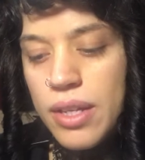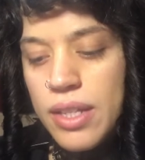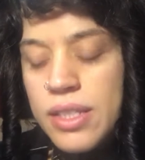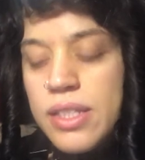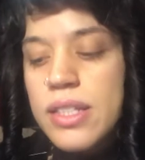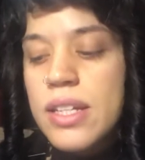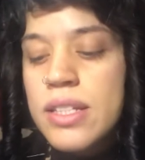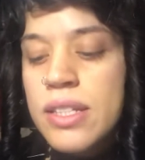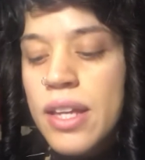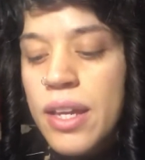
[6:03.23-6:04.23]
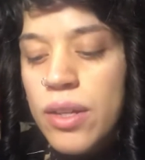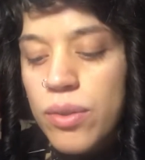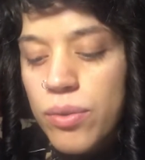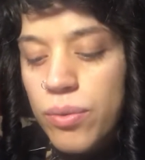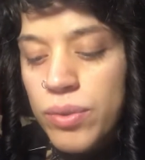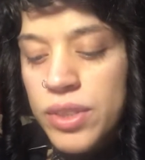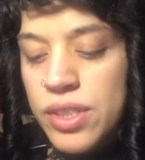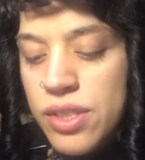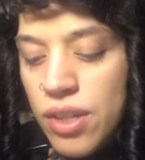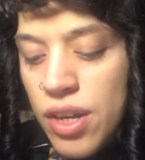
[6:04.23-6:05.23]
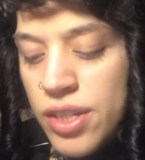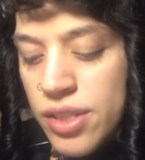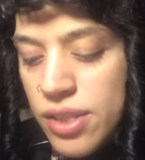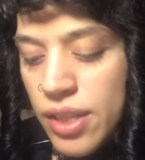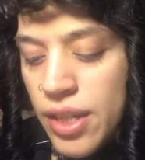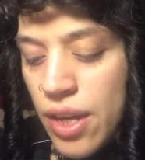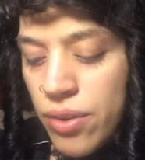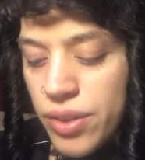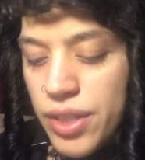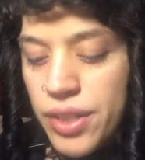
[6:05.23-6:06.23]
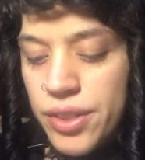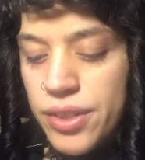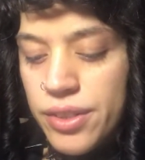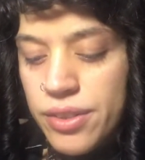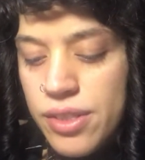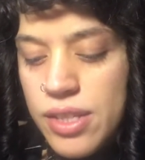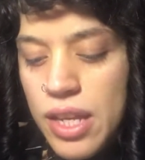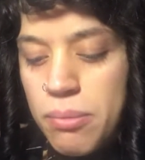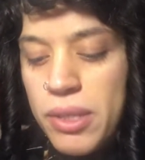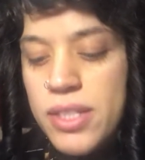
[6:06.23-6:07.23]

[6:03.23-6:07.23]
It's, it's like with these cards laid out here, side by